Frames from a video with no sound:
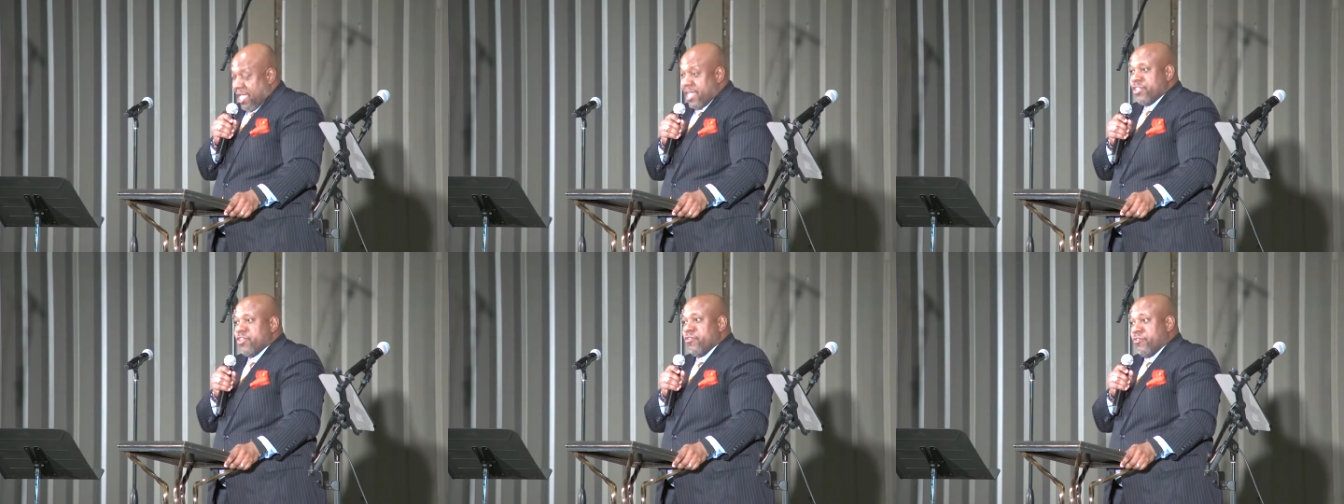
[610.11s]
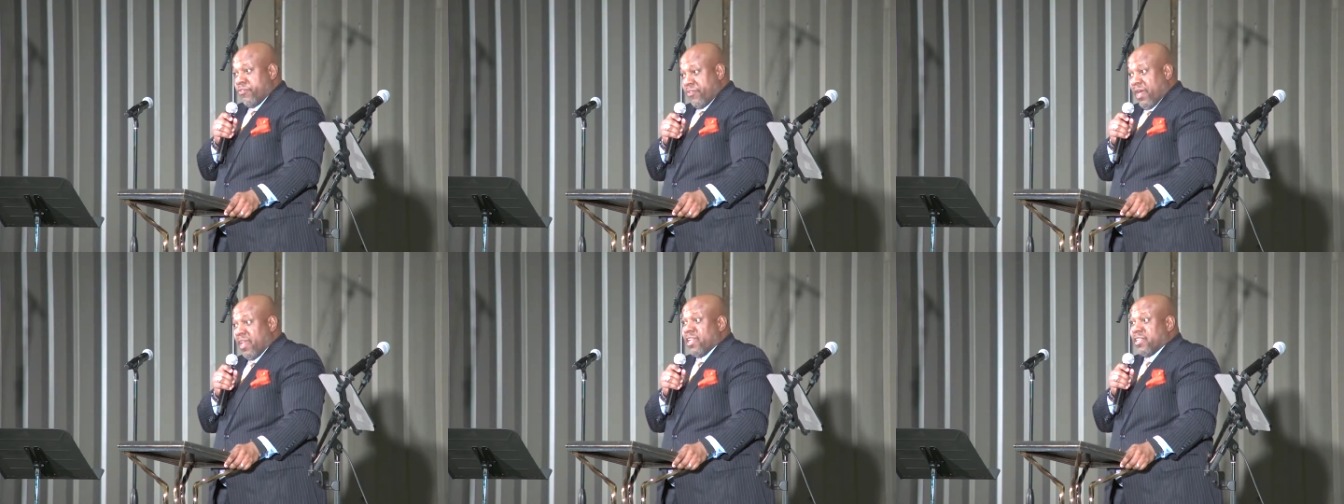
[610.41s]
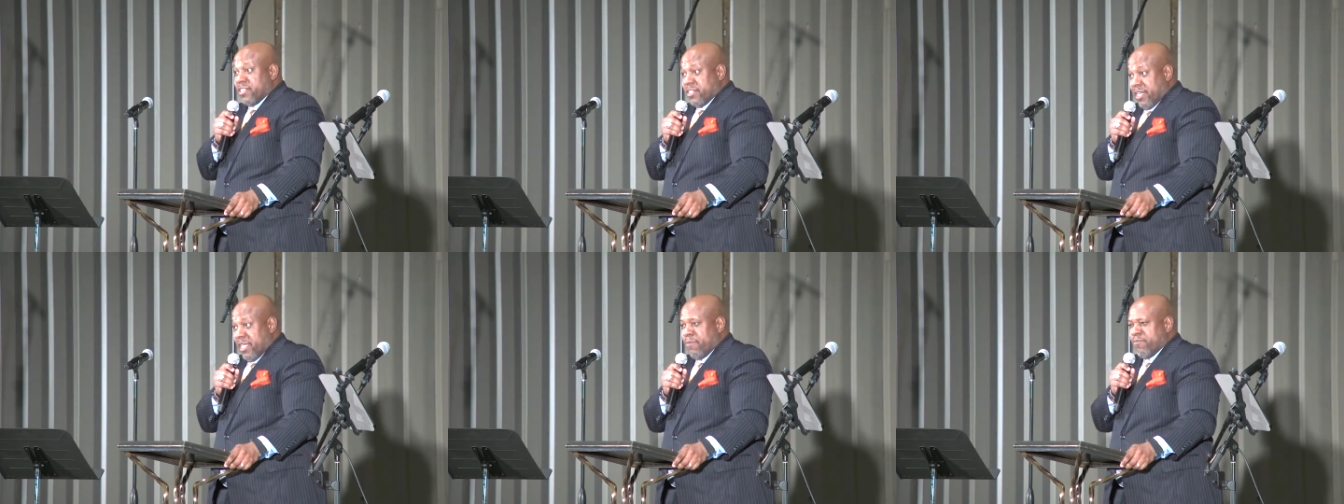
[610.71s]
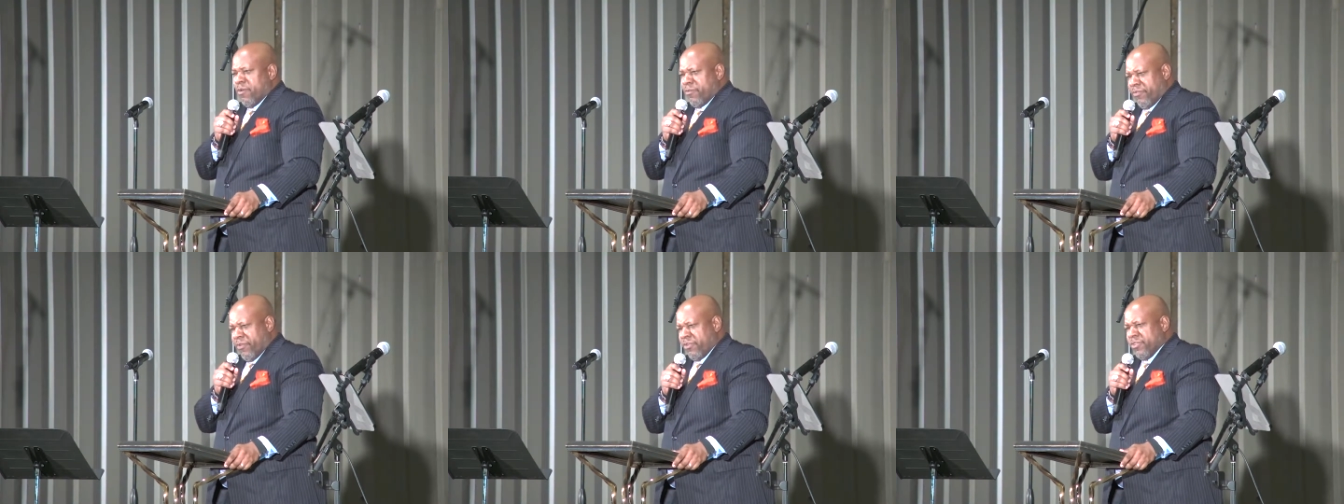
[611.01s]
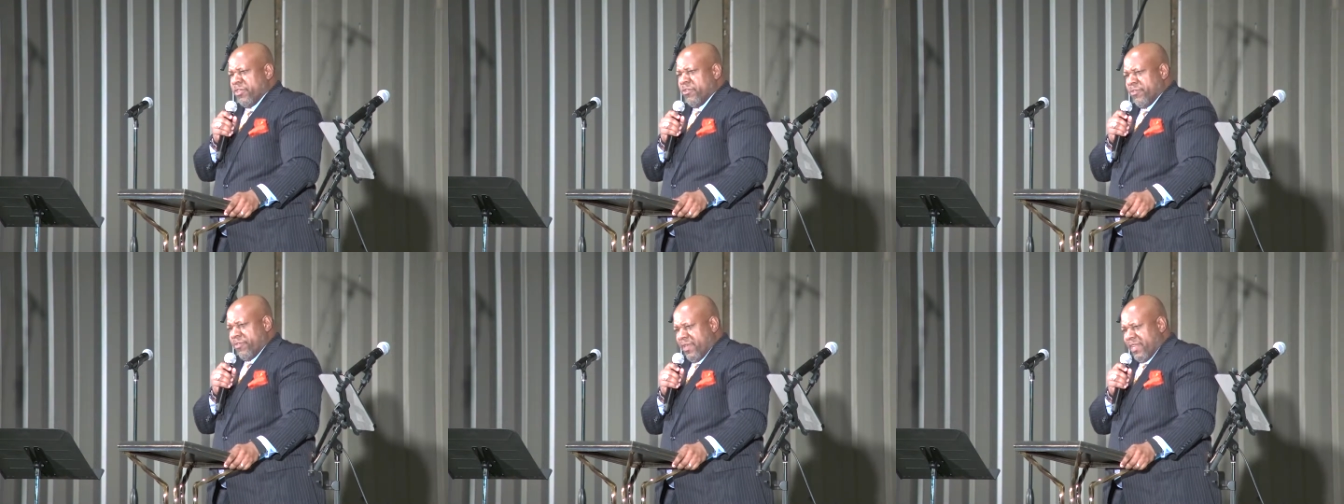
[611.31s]
and you fell asleep
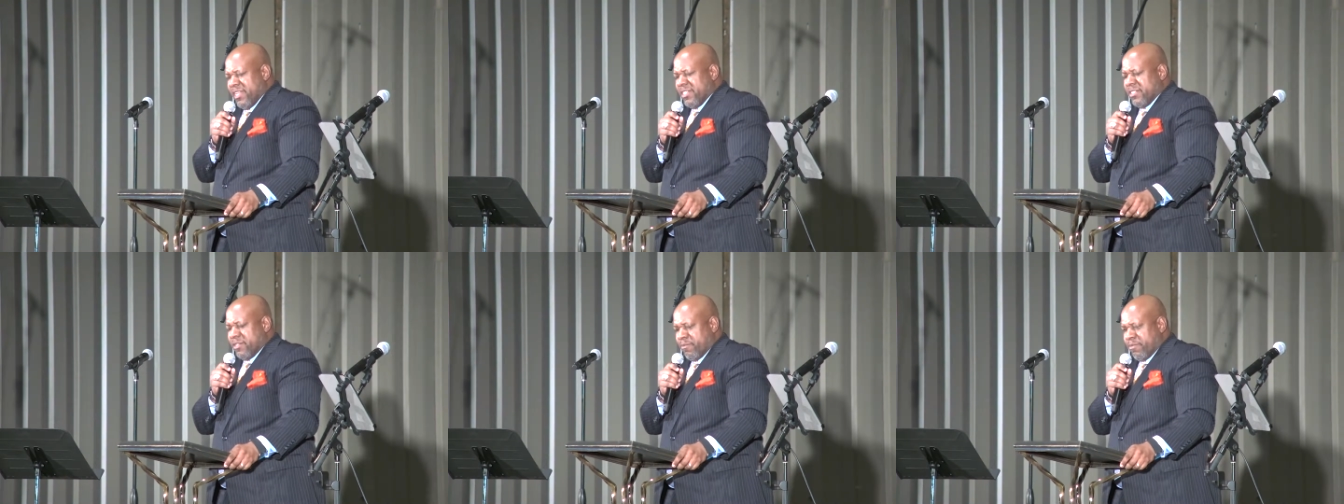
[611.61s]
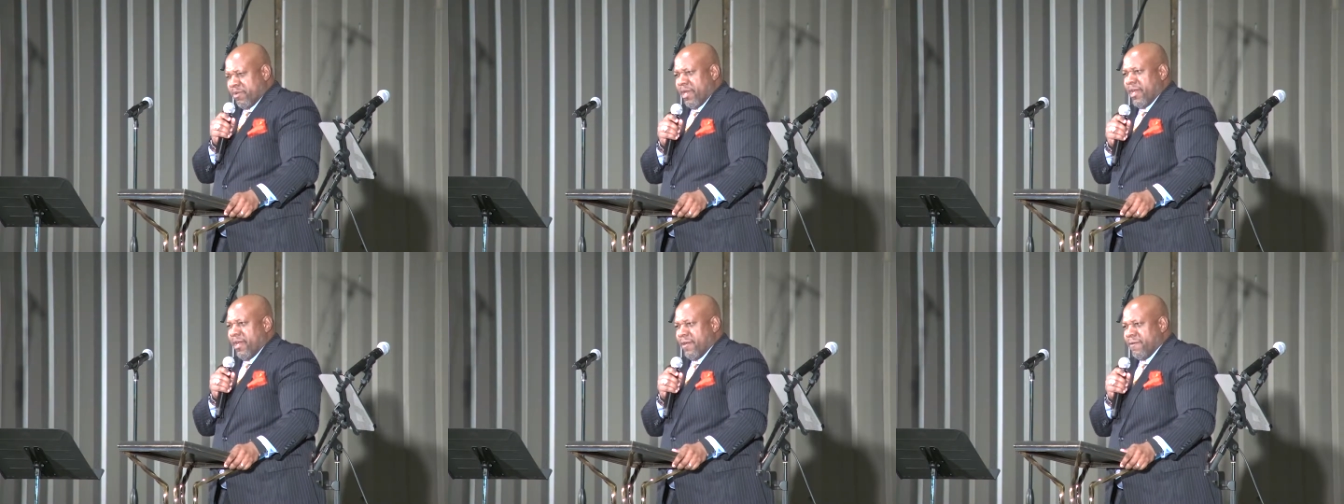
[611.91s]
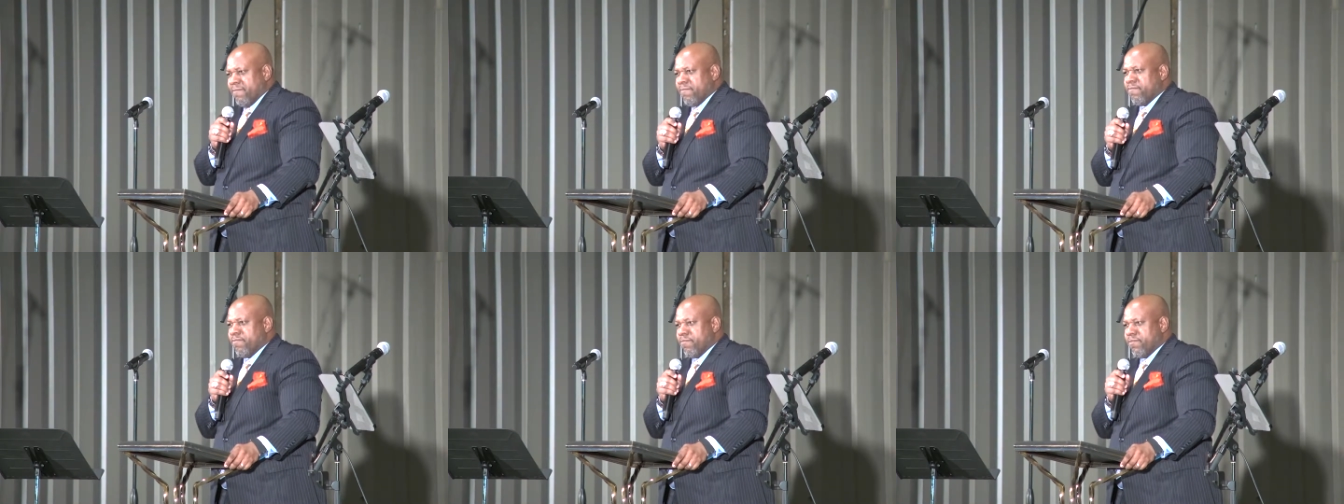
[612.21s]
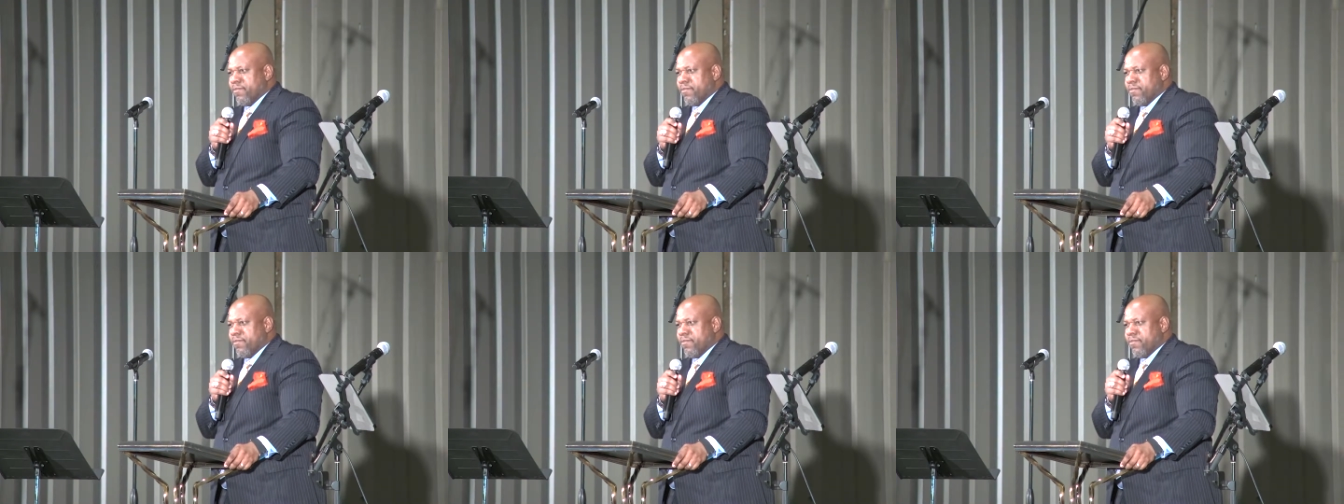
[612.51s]
before you finished the prayer.